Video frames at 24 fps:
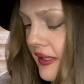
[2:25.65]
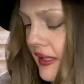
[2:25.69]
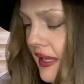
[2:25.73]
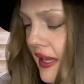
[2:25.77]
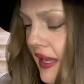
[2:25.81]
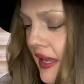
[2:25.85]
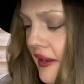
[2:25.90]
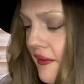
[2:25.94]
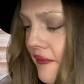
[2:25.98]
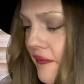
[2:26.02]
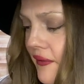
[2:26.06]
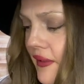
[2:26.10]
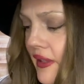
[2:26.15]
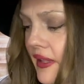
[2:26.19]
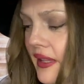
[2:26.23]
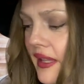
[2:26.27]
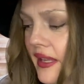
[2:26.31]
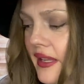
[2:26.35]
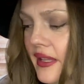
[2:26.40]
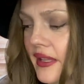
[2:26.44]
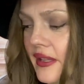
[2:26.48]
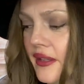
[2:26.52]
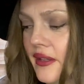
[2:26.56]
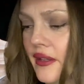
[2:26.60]
I feel
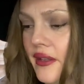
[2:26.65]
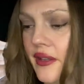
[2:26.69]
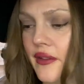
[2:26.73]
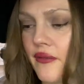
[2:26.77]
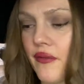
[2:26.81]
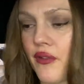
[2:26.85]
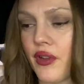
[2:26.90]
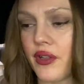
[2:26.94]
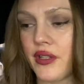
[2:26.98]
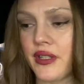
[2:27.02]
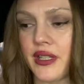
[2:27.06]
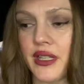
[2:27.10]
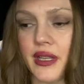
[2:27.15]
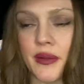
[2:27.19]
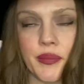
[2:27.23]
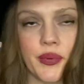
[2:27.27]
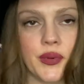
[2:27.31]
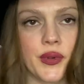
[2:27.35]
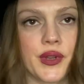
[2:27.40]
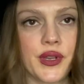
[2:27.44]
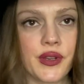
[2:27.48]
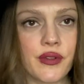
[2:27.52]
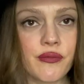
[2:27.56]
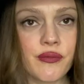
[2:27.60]
like you've got to that
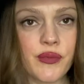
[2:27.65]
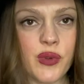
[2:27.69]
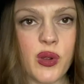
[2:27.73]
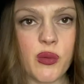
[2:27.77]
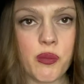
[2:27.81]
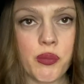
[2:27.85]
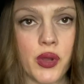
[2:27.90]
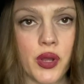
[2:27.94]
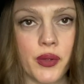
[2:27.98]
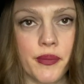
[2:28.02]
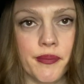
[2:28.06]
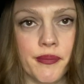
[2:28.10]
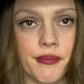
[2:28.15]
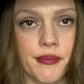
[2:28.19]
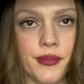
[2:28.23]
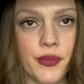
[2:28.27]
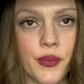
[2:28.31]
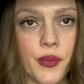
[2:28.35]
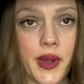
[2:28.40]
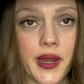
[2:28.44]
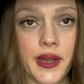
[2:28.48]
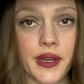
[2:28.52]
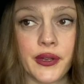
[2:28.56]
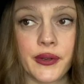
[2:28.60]
point at rock bottom
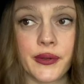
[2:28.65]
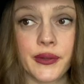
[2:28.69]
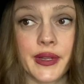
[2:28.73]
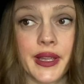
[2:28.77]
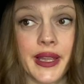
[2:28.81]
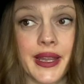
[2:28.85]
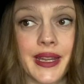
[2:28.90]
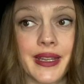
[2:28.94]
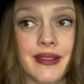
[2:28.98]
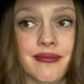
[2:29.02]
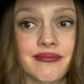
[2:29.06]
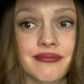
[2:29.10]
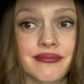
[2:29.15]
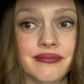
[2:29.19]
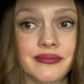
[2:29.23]
where you're like